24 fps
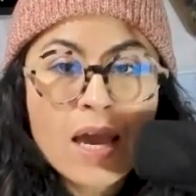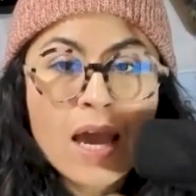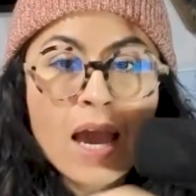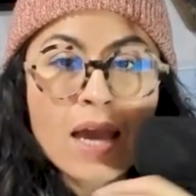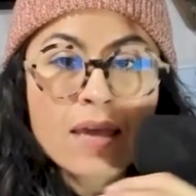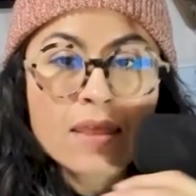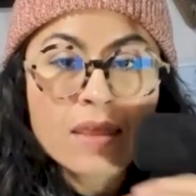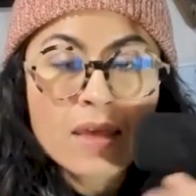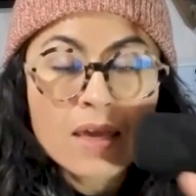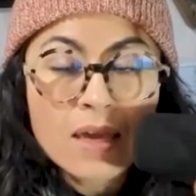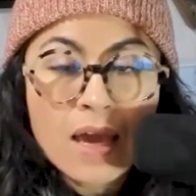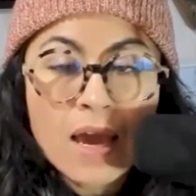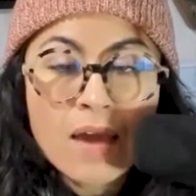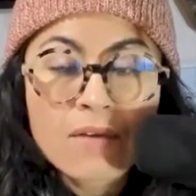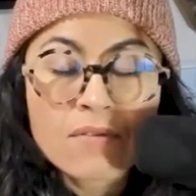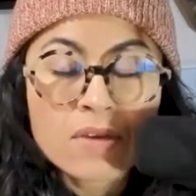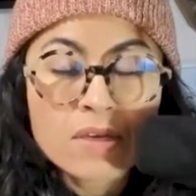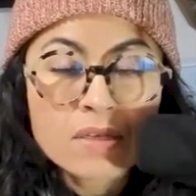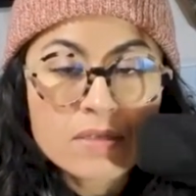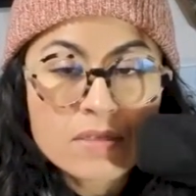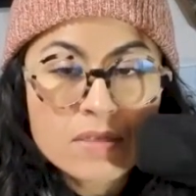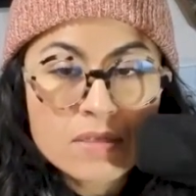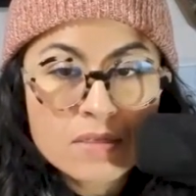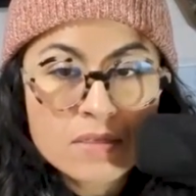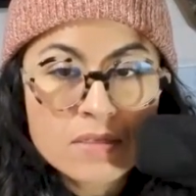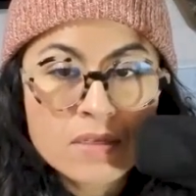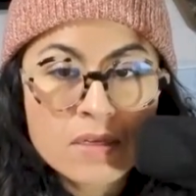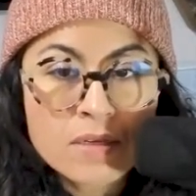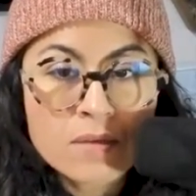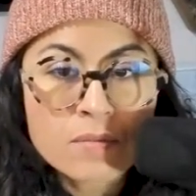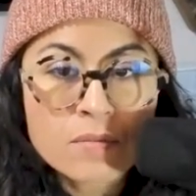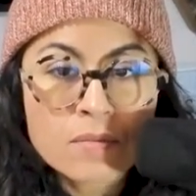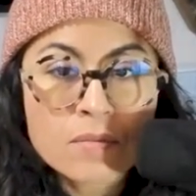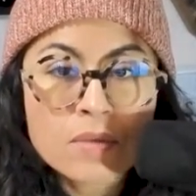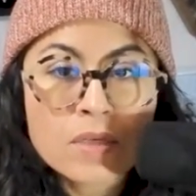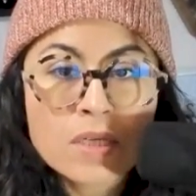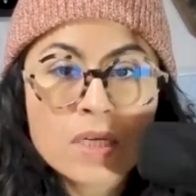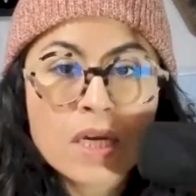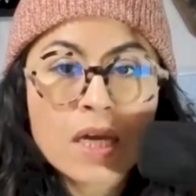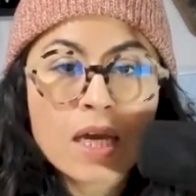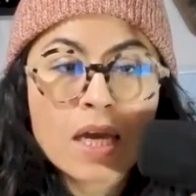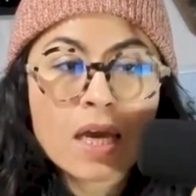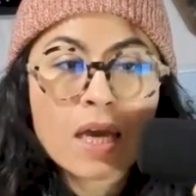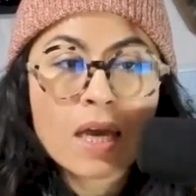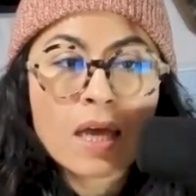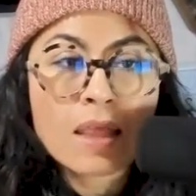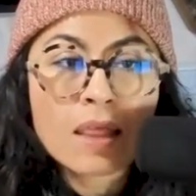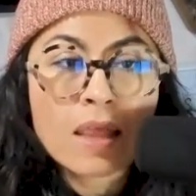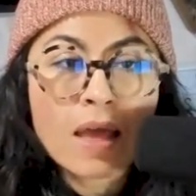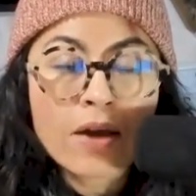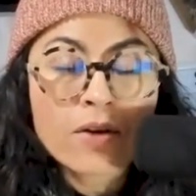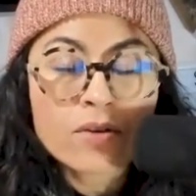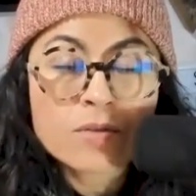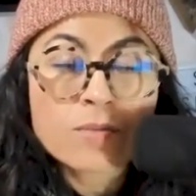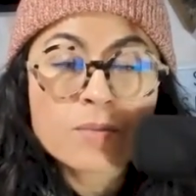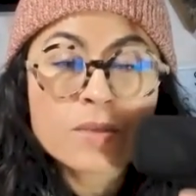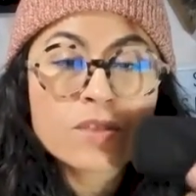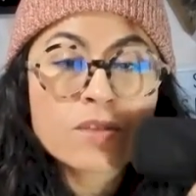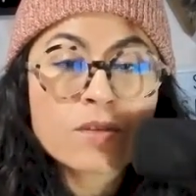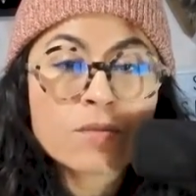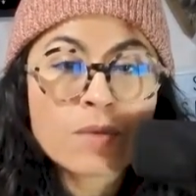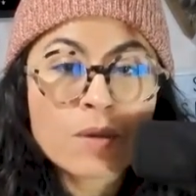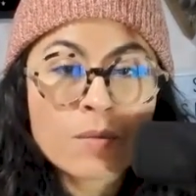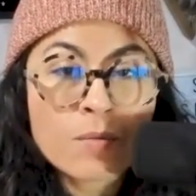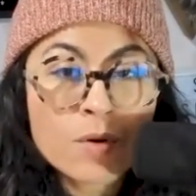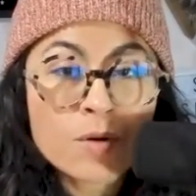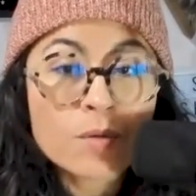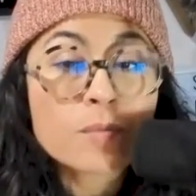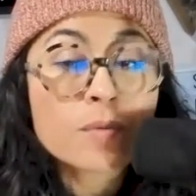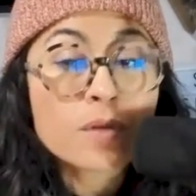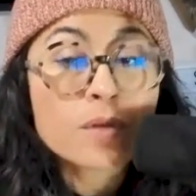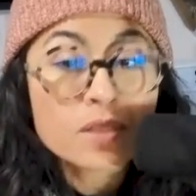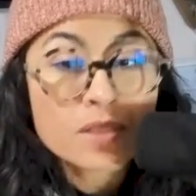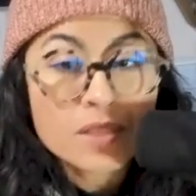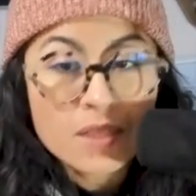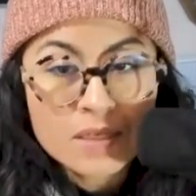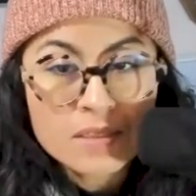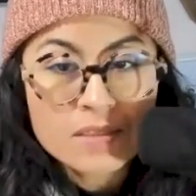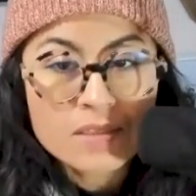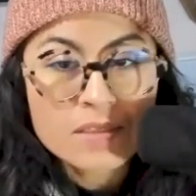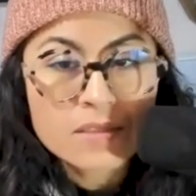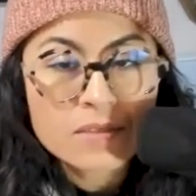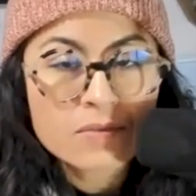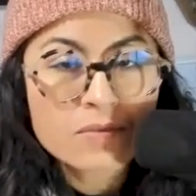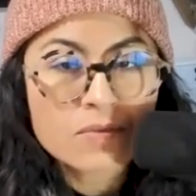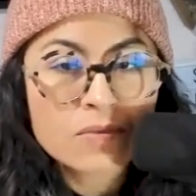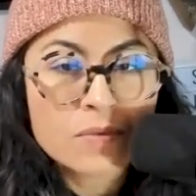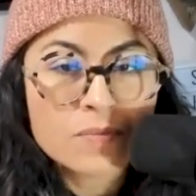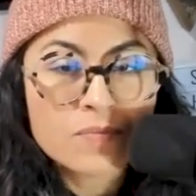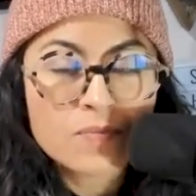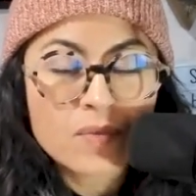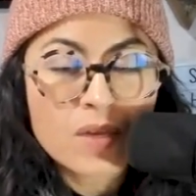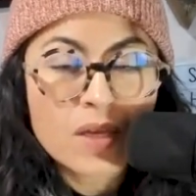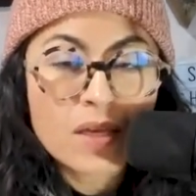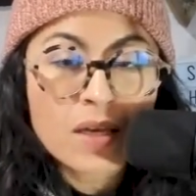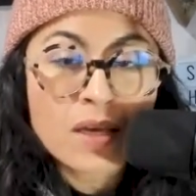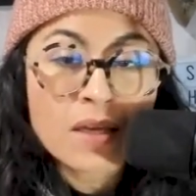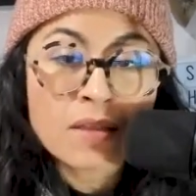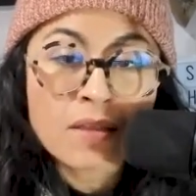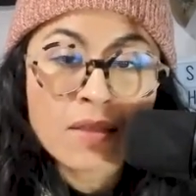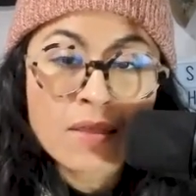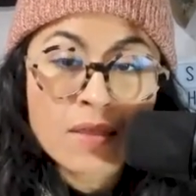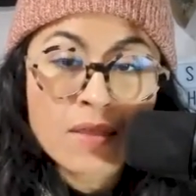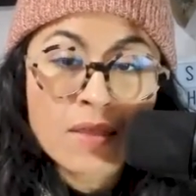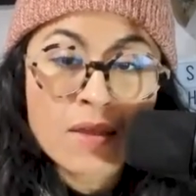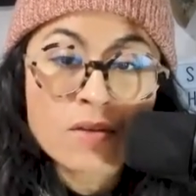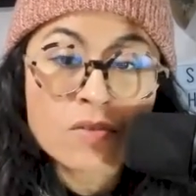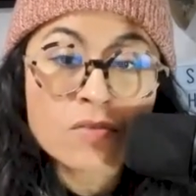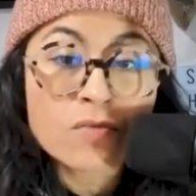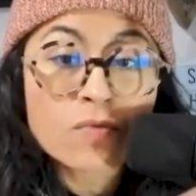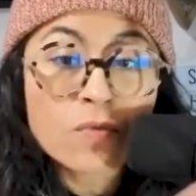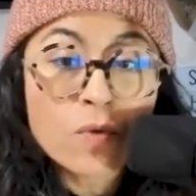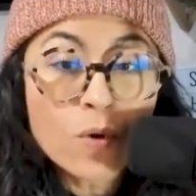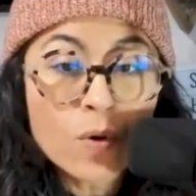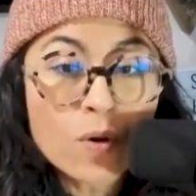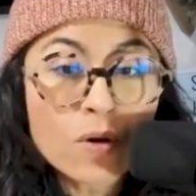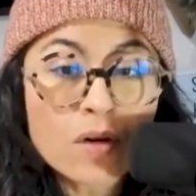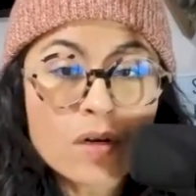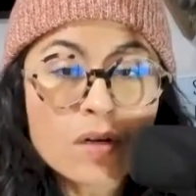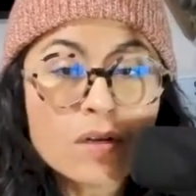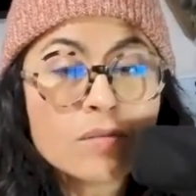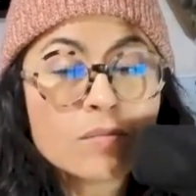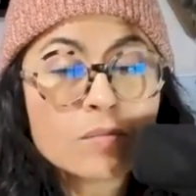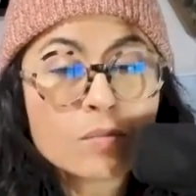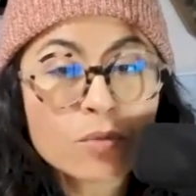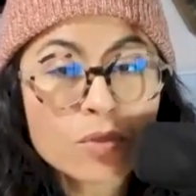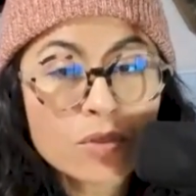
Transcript: I think having a system allows me to be more productive and therefore more